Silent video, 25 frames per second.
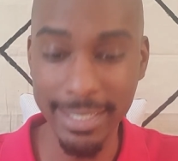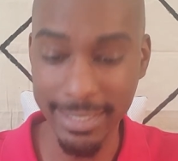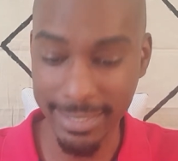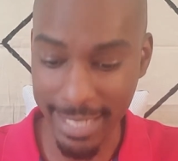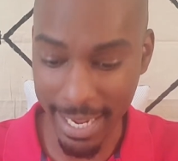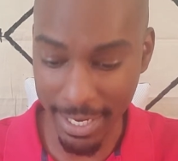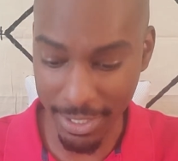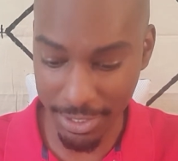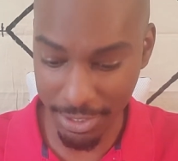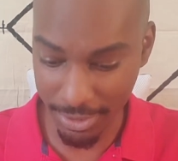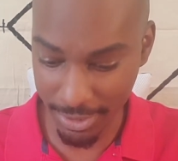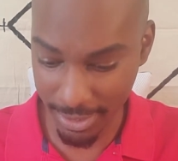It's
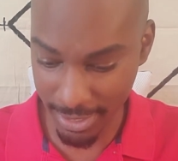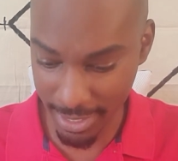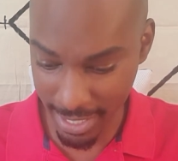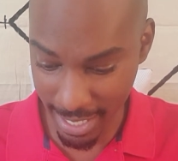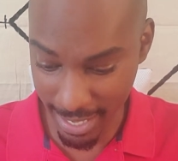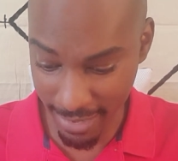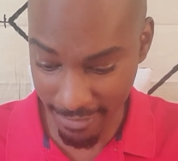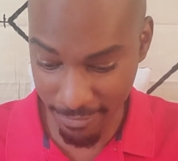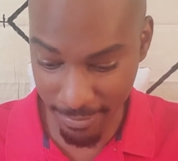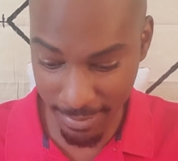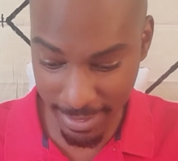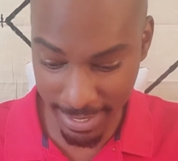actually,
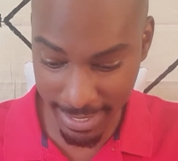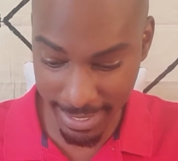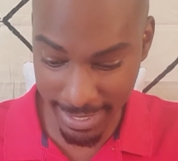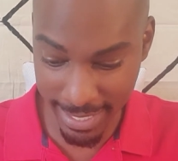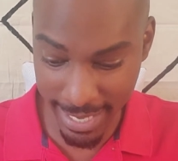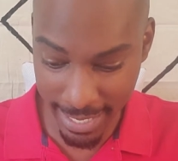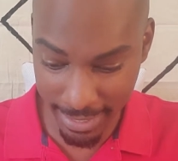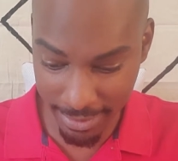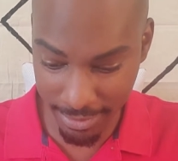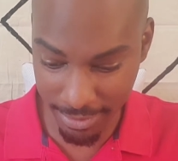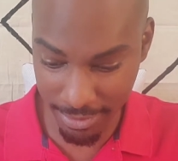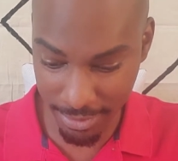if we
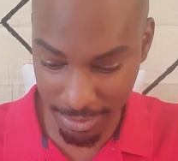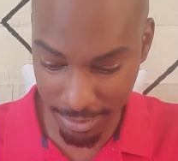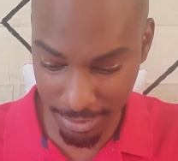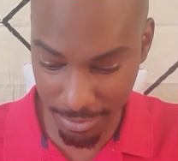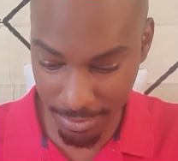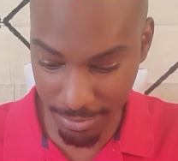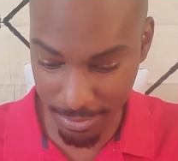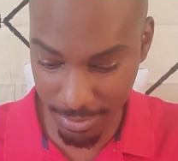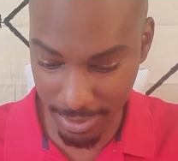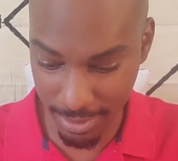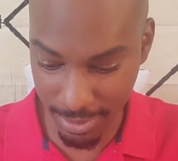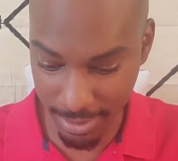get
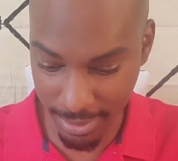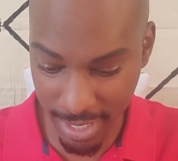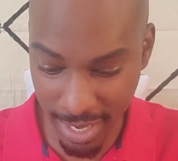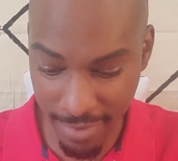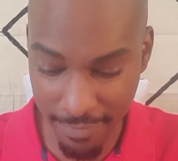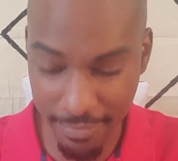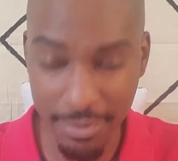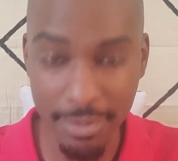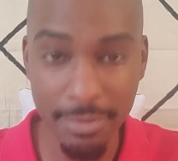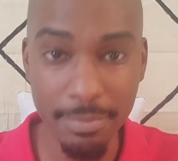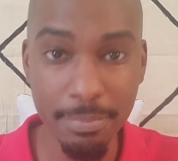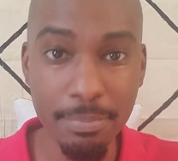to the
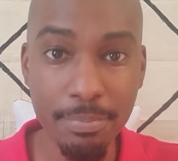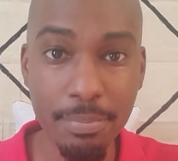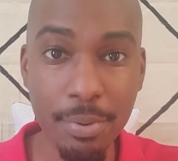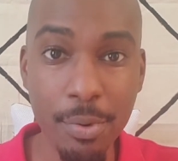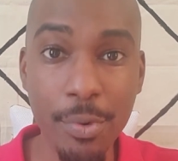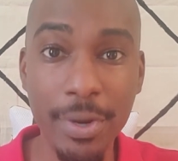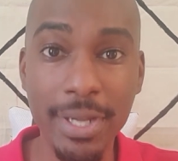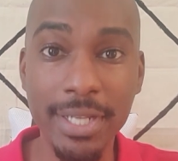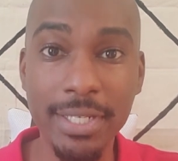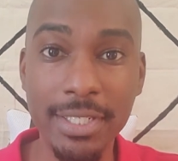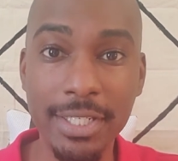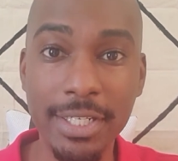7th
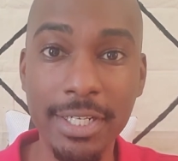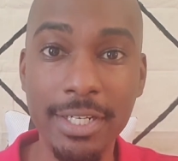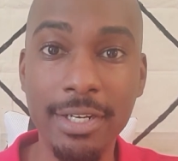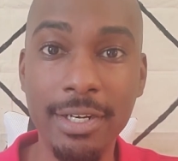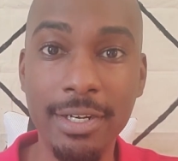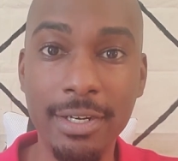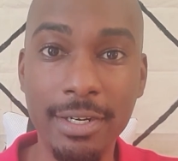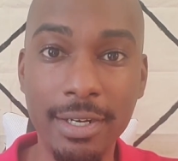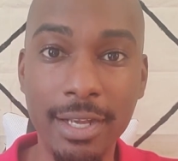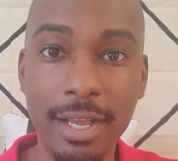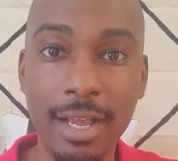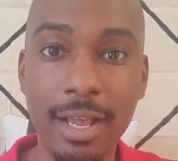point
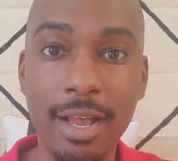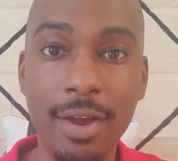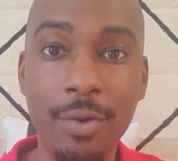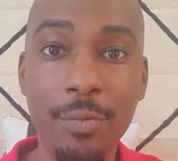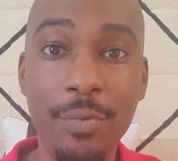here,